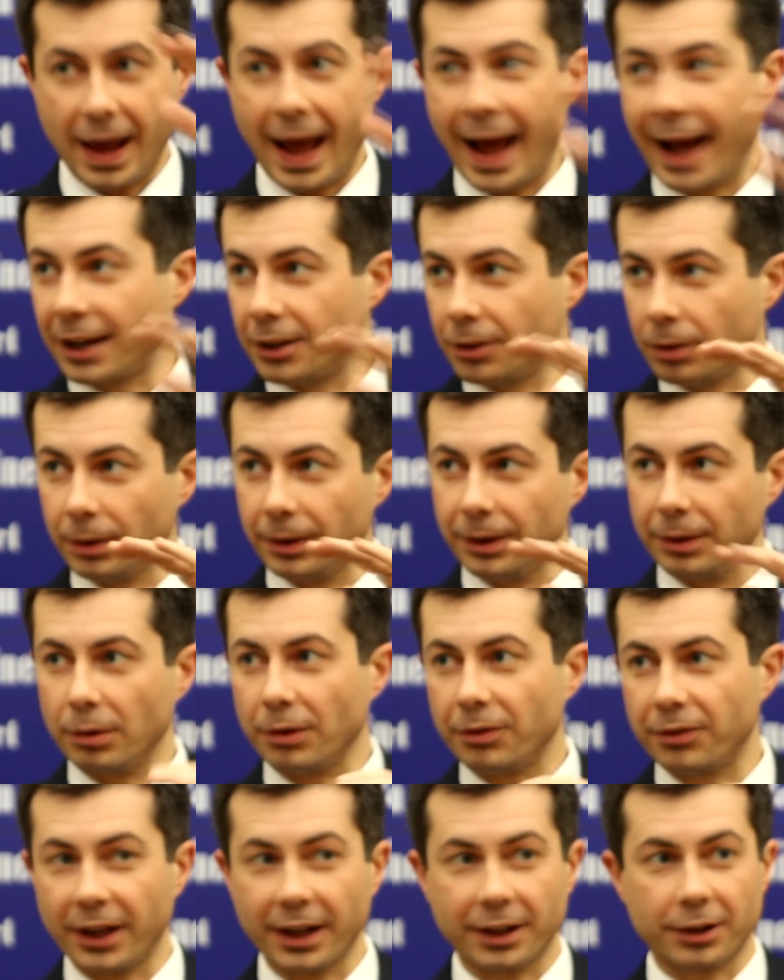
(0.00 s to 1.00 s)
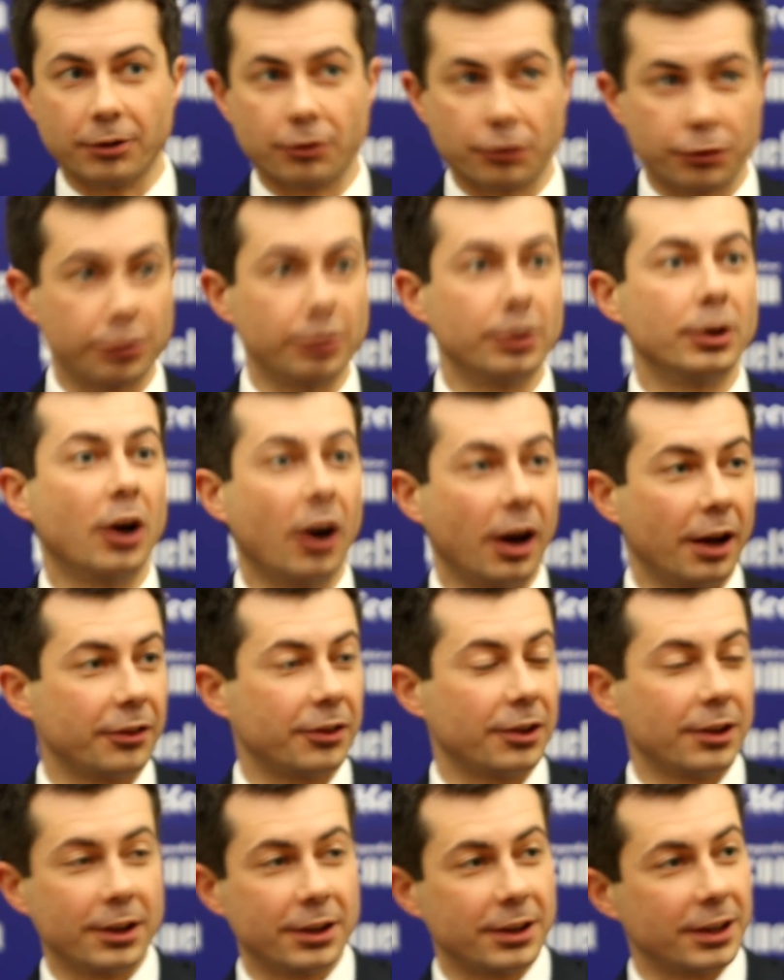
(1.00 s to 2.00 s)
accurately reflect the true
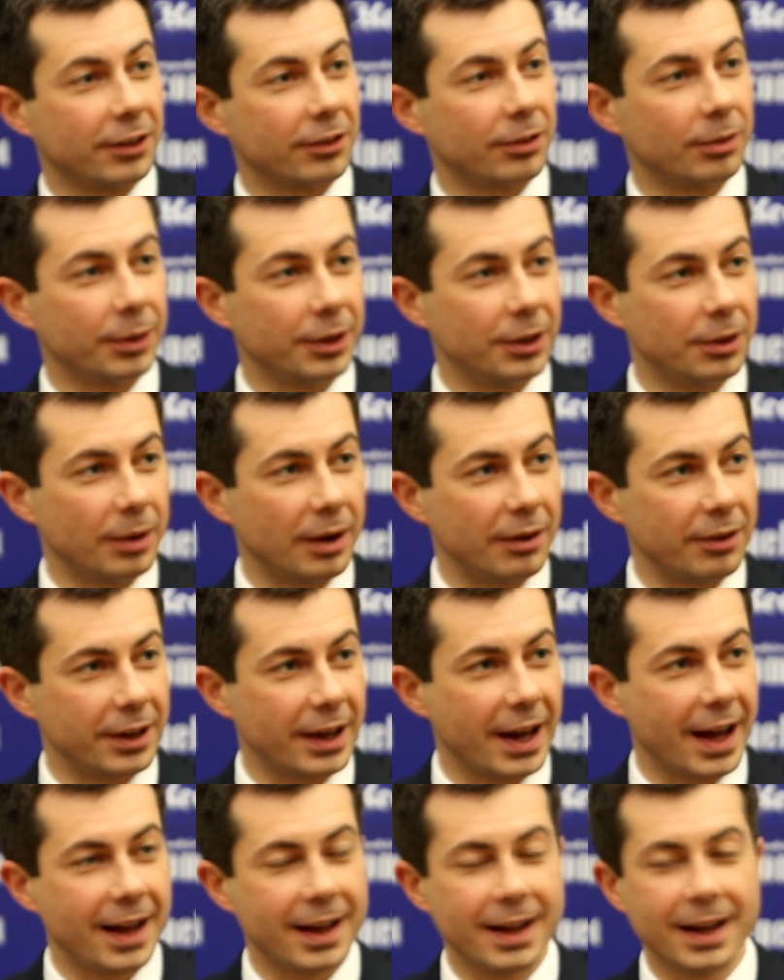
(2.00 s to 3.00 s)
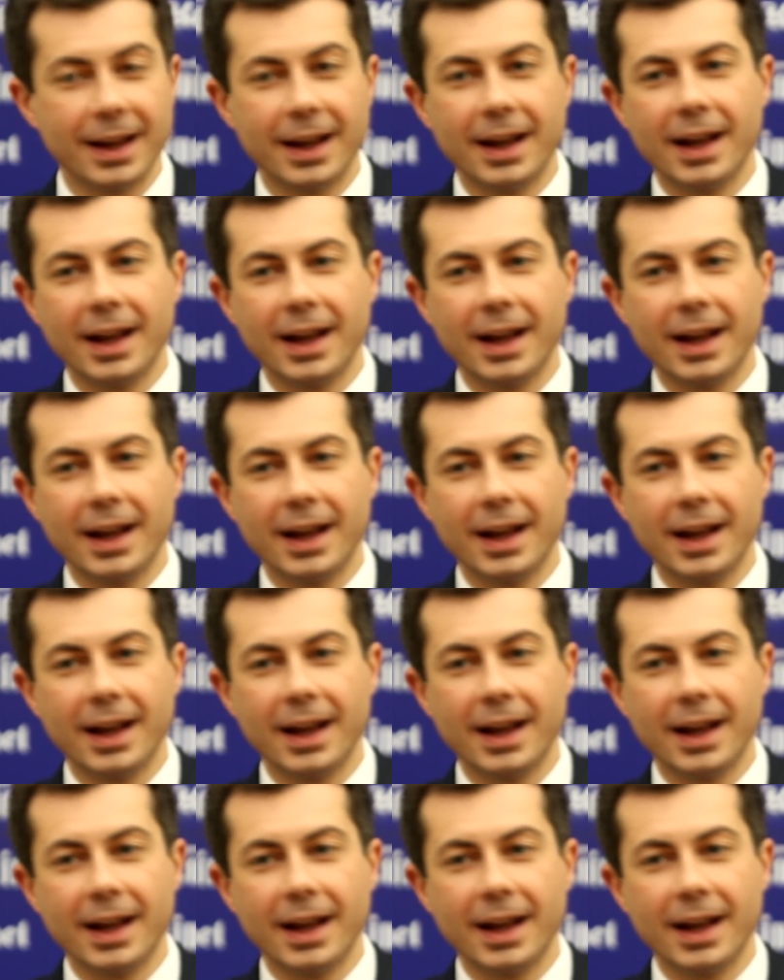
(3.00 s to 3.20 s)
cost of the things that we do every day. Mm-hmm.